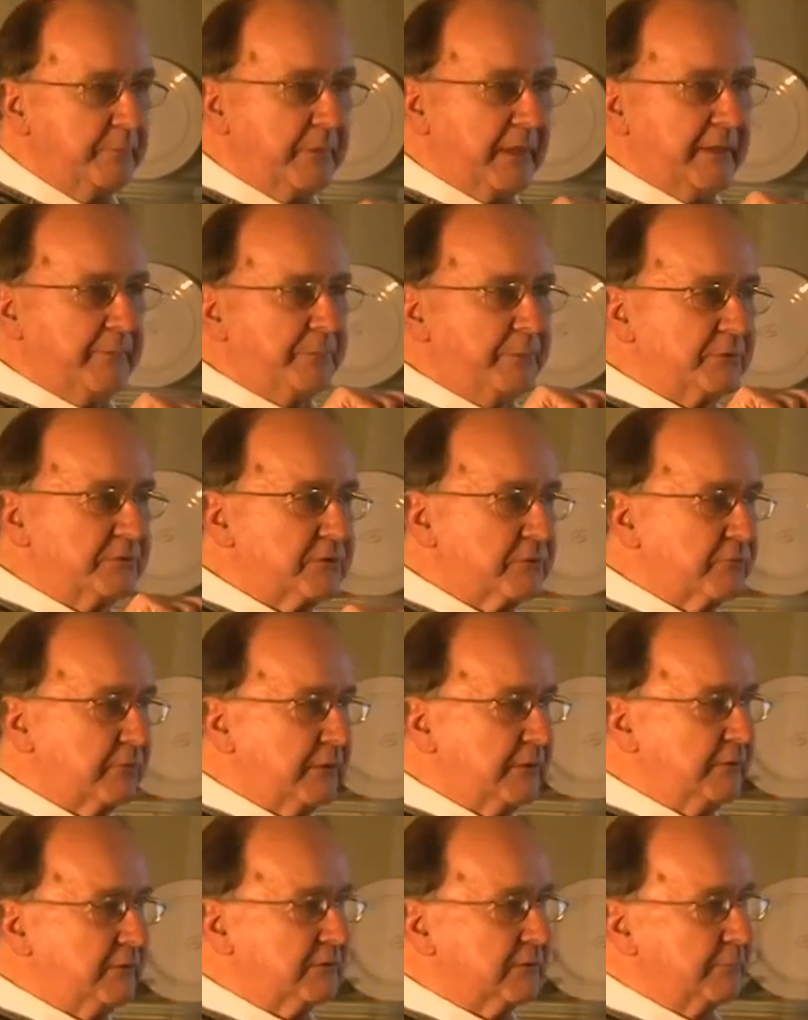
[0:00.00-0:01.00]
Maple
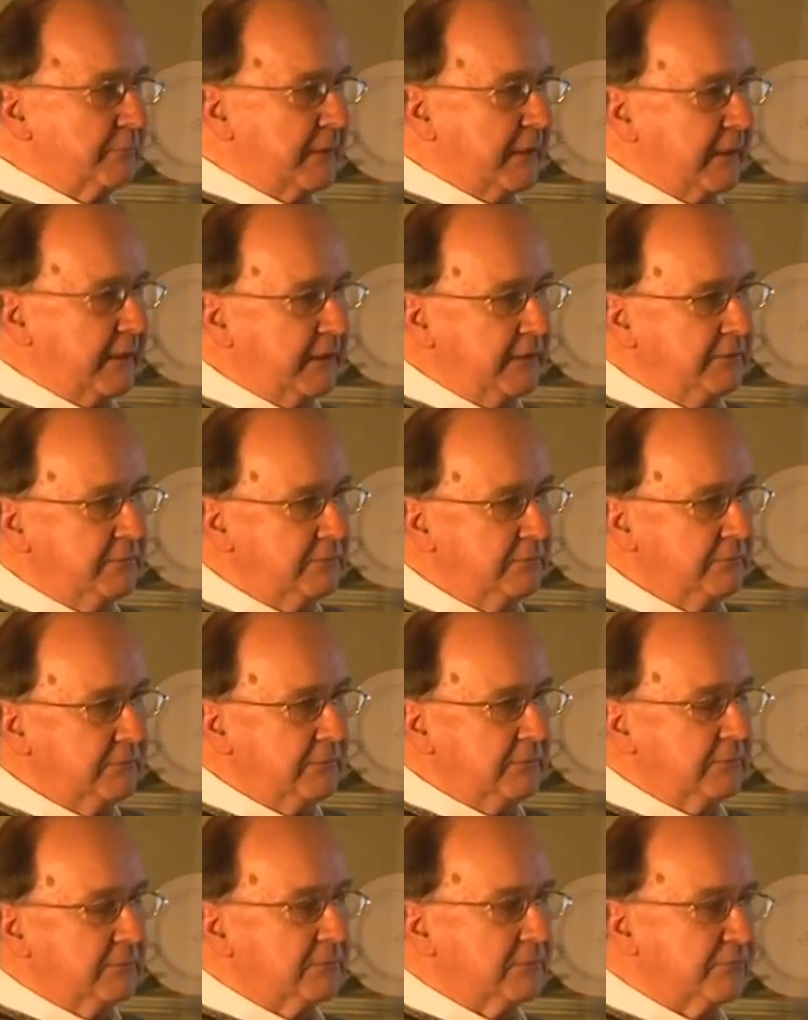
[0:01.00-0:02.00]
Street to Main.
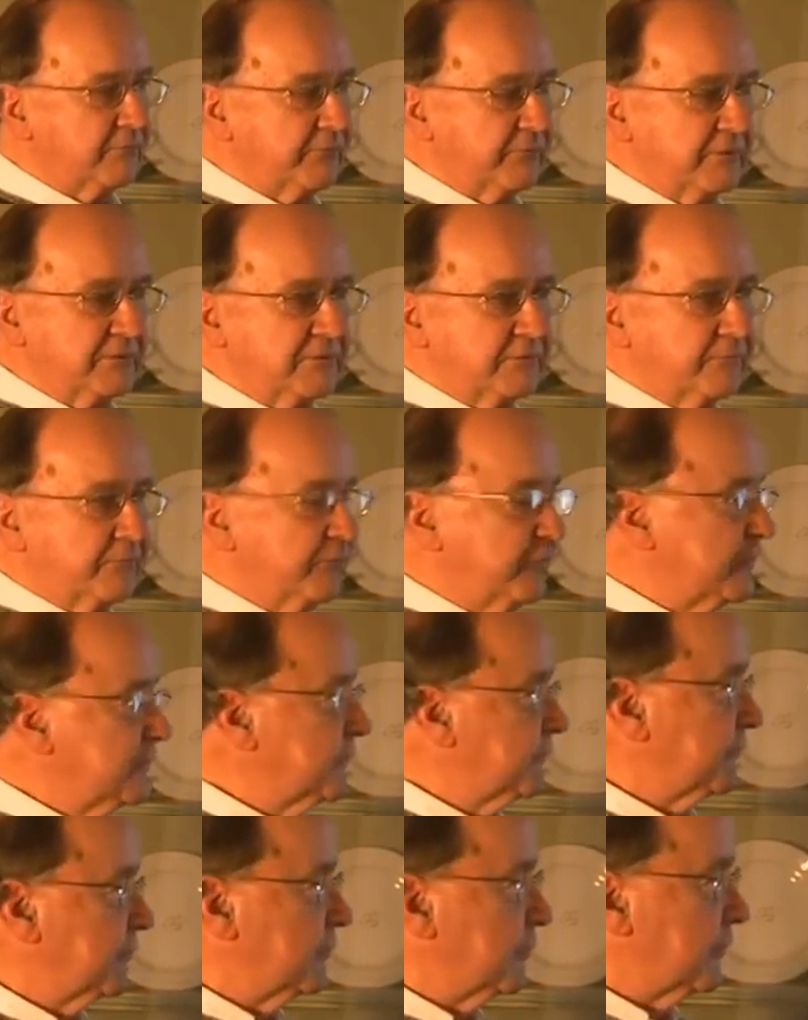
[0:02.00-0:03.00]
The first
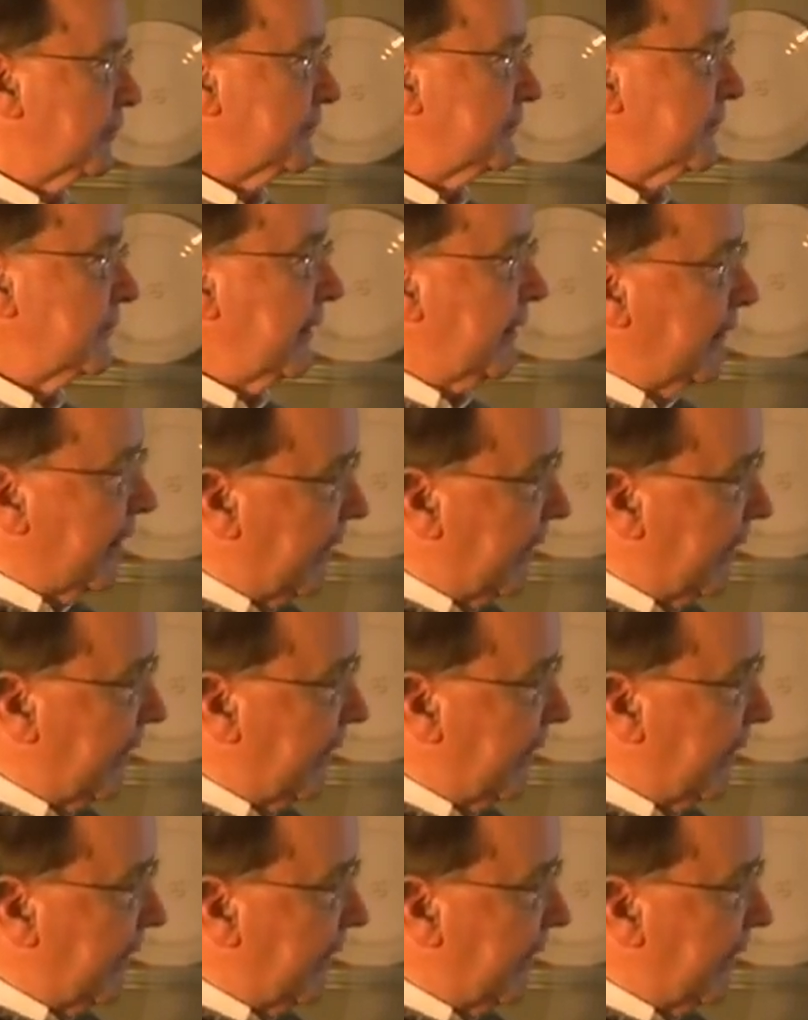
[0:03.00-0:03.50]
first route was, and then